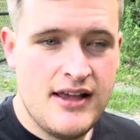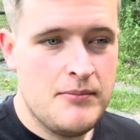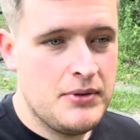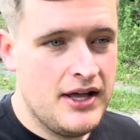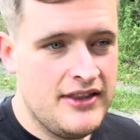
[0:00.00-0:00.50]

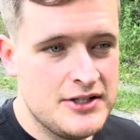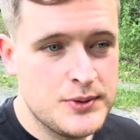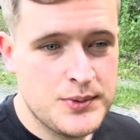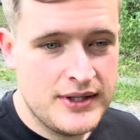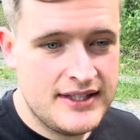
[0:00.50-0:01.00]
but this
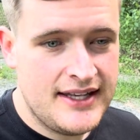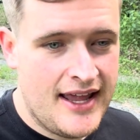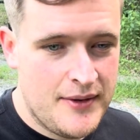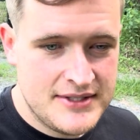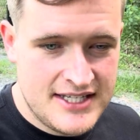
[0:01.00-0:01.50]
was one today.
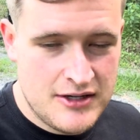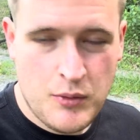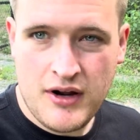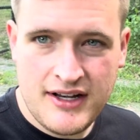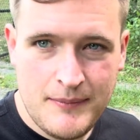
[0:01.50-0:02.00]
I was here
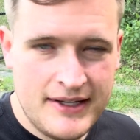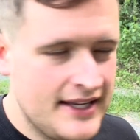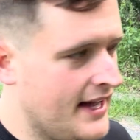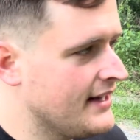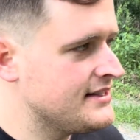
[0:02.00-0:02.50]
working at my
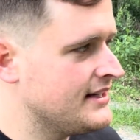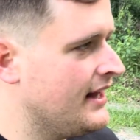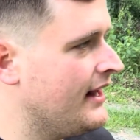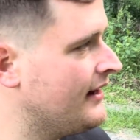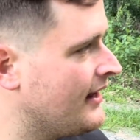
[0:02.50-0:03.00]
dad's
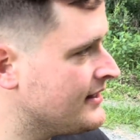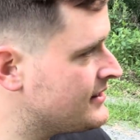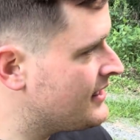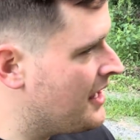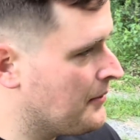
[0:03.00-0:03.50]
and I
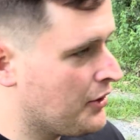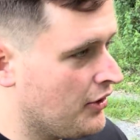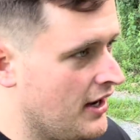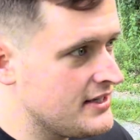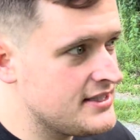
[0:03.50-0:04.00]
came
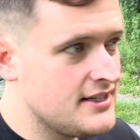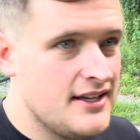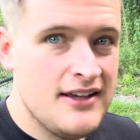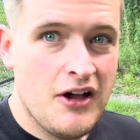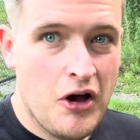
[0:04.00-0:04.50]
across
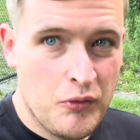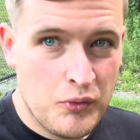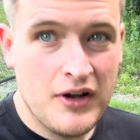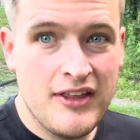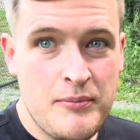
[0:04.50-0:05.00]
a
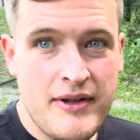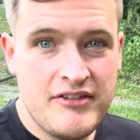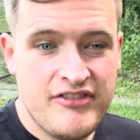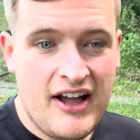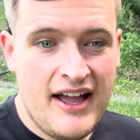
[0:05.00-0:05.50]
really big
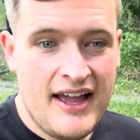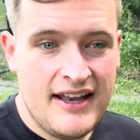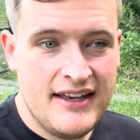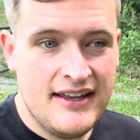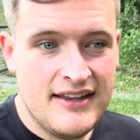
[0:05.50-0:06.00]

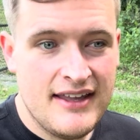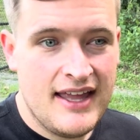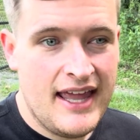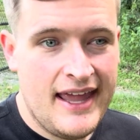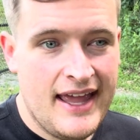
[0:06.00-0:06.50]
vine,
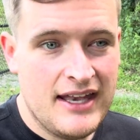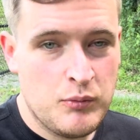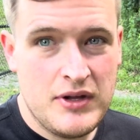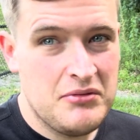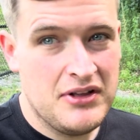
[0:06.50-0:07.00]
and
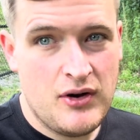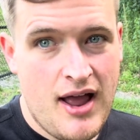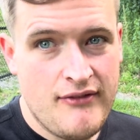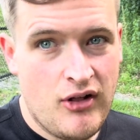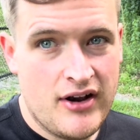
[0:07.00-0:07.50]
we really don't
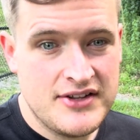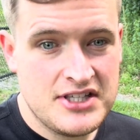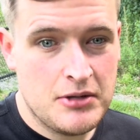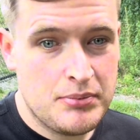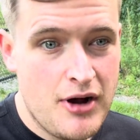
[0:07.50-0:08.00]
have a lot of this on
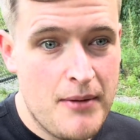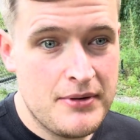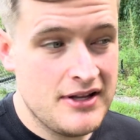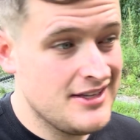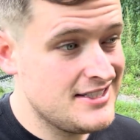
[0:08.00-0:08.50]
the
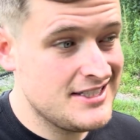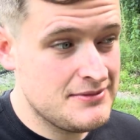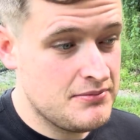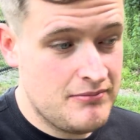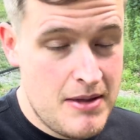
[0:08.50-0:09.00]
property. This is
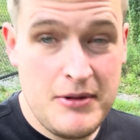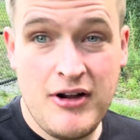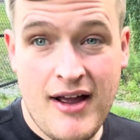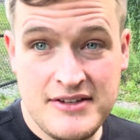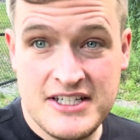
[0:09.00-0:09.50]
maybe
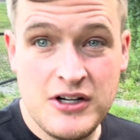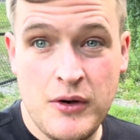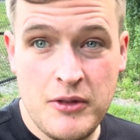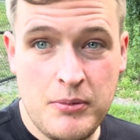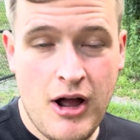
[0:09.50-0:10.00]
ground zero on
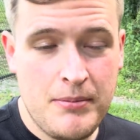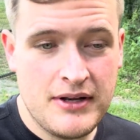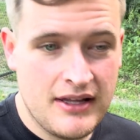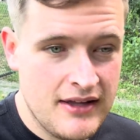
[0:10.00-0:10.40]
the property,